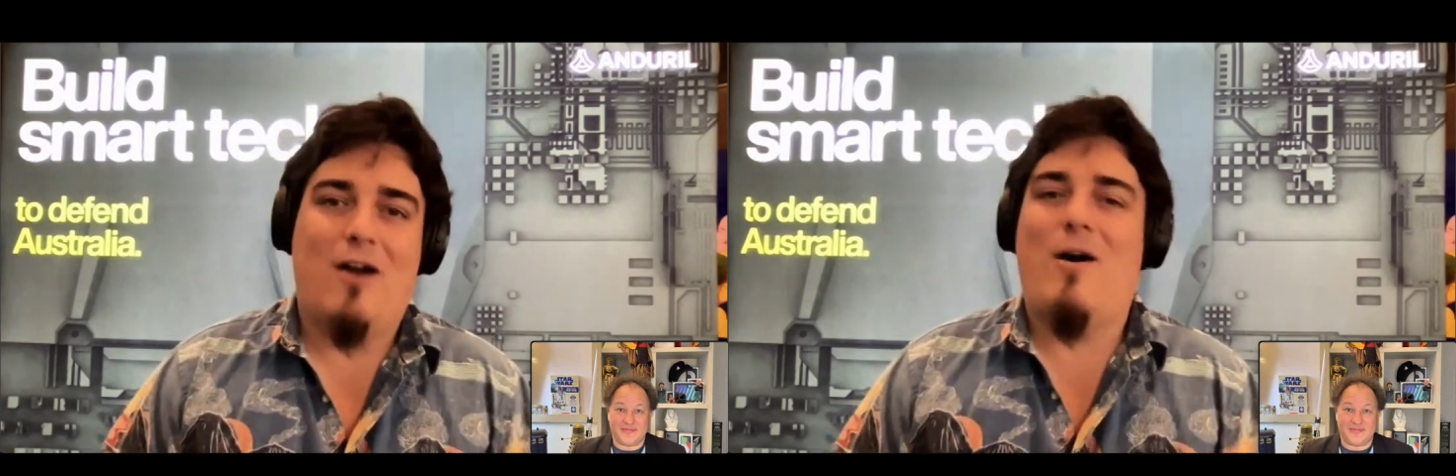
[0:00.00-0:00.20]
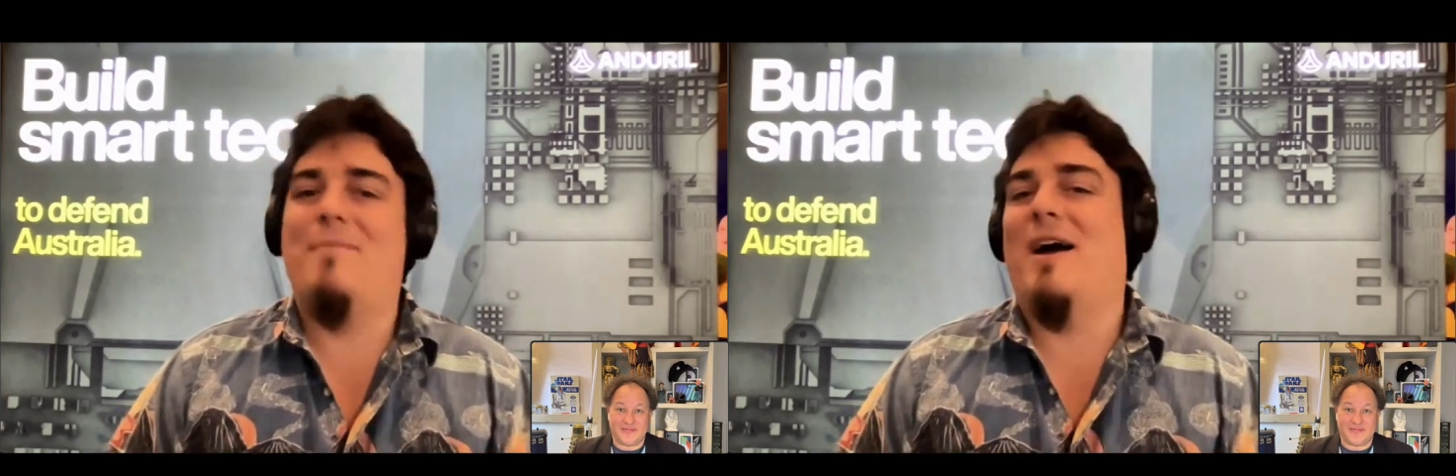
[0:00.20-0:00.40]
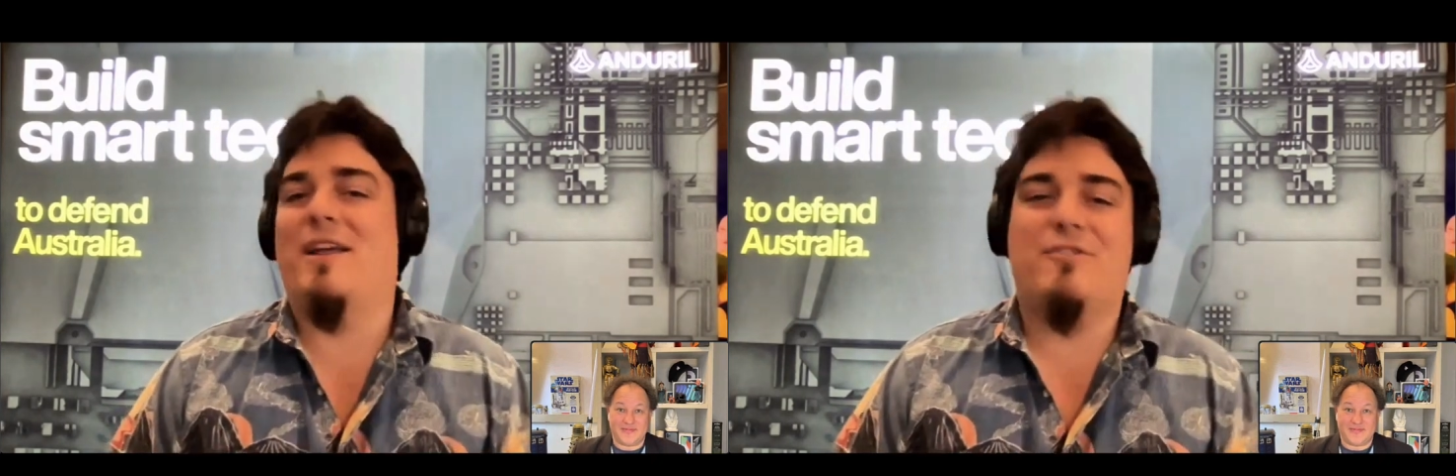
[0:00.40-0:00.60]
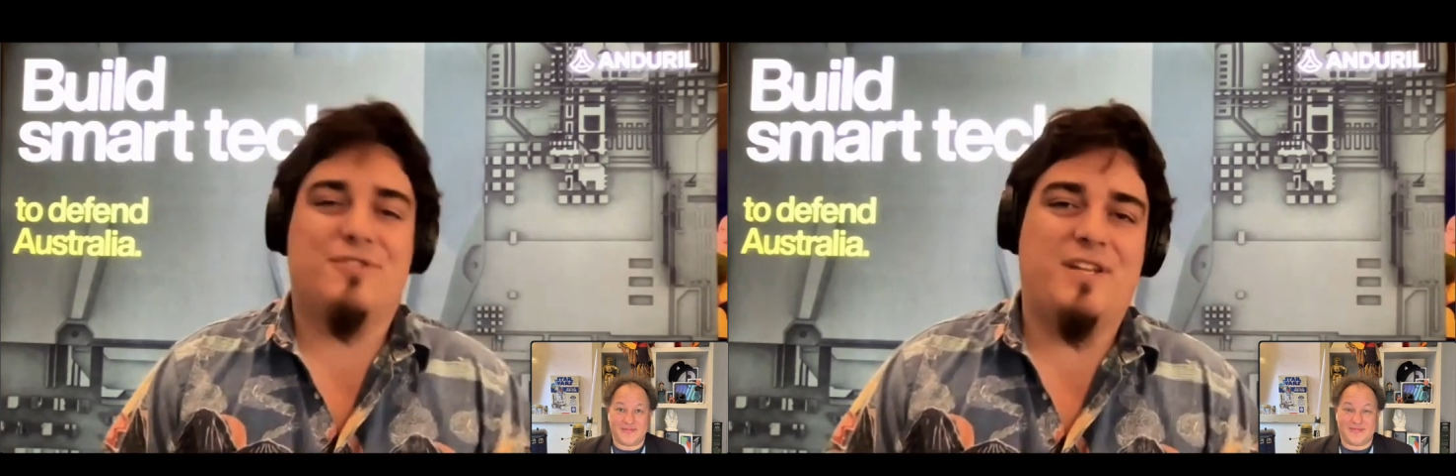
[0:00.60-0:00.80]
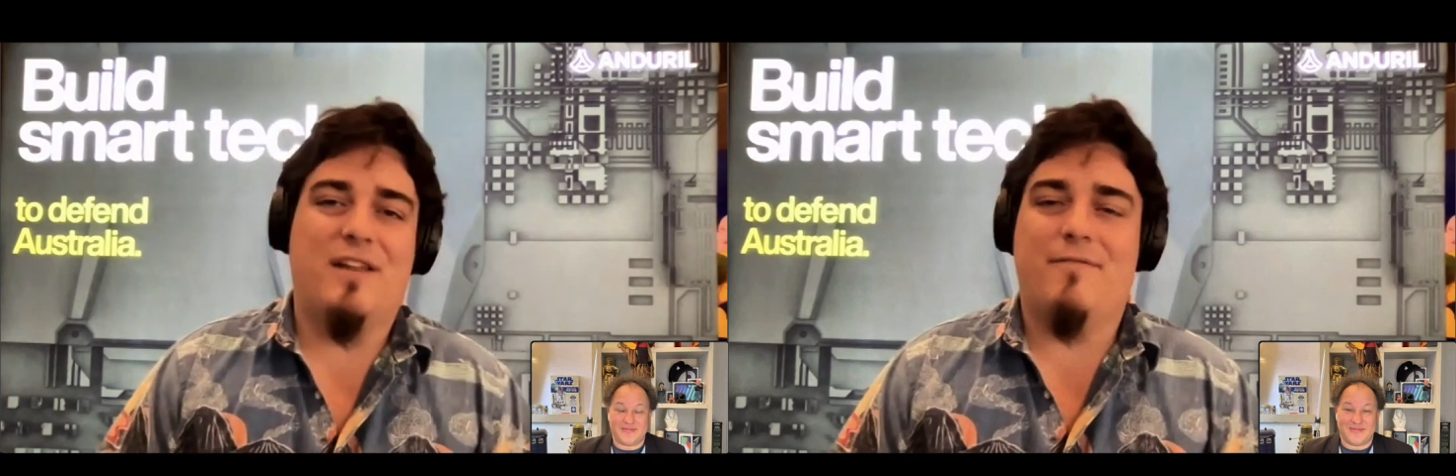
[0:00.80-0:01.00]
"Oh, I'm not
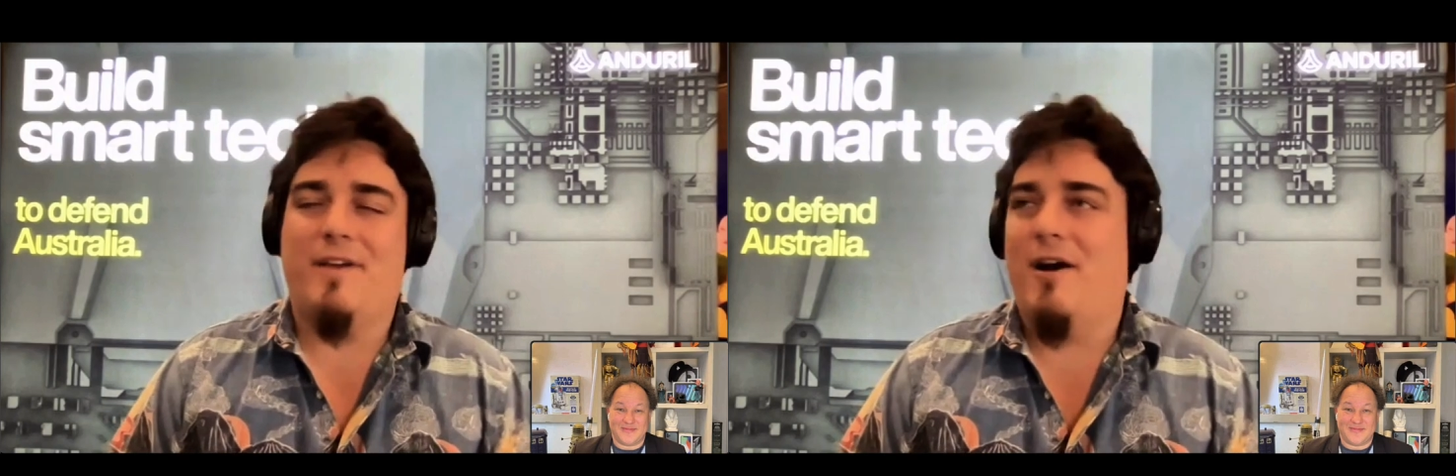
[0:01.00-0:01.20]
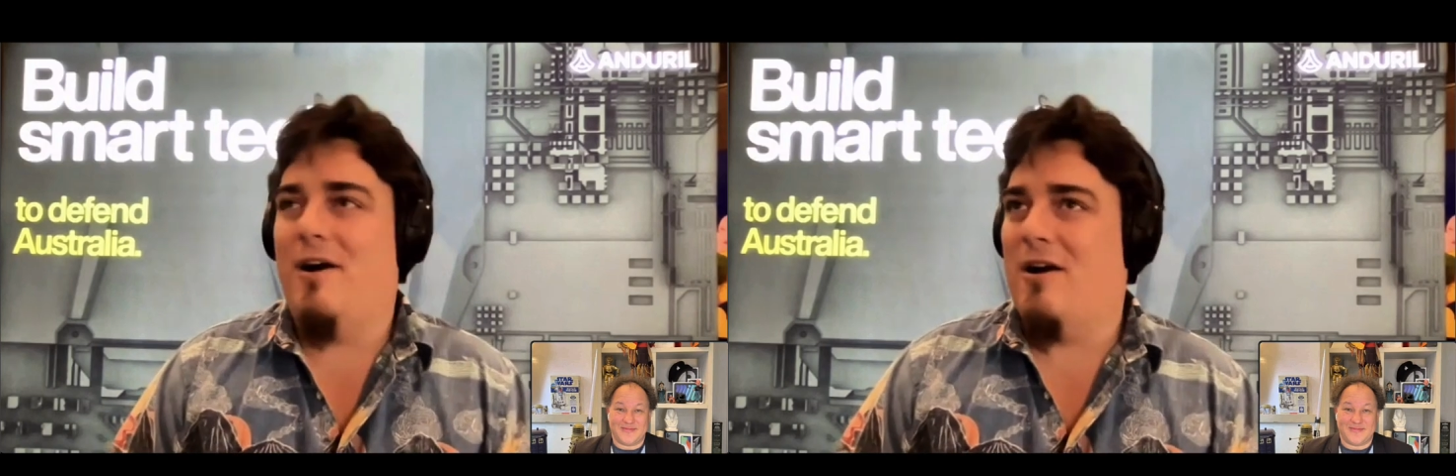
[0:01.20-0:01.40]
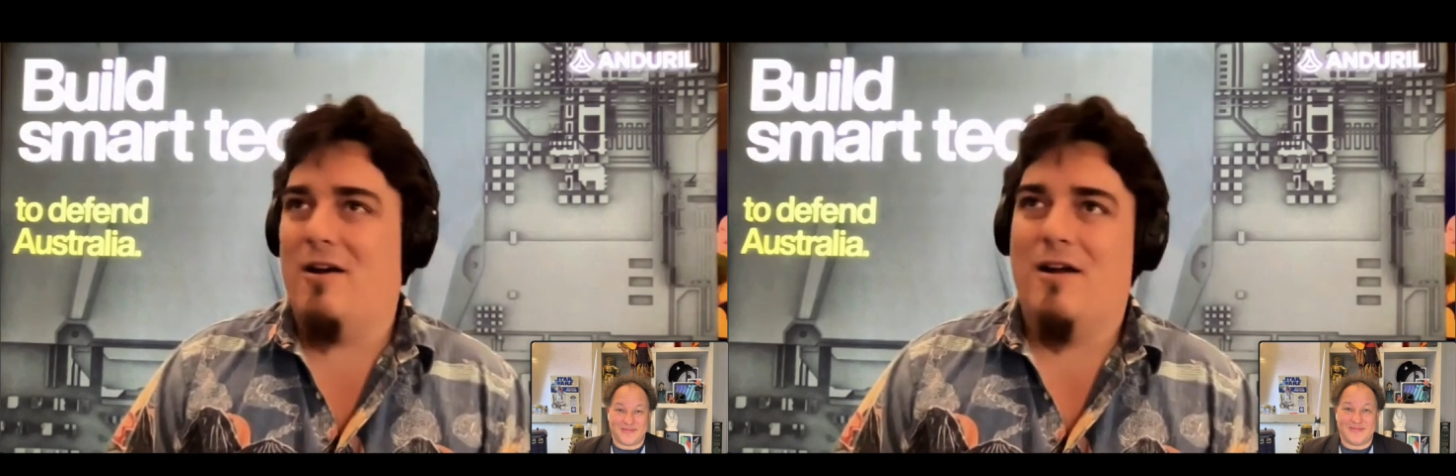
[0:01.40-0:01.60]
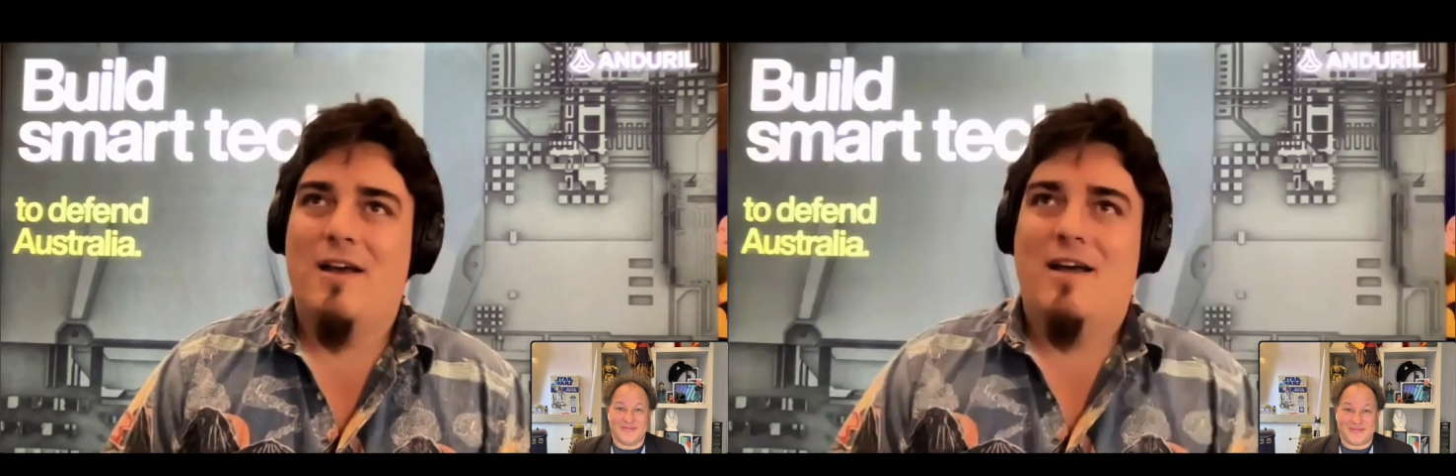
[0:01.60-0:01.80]
interested in VR.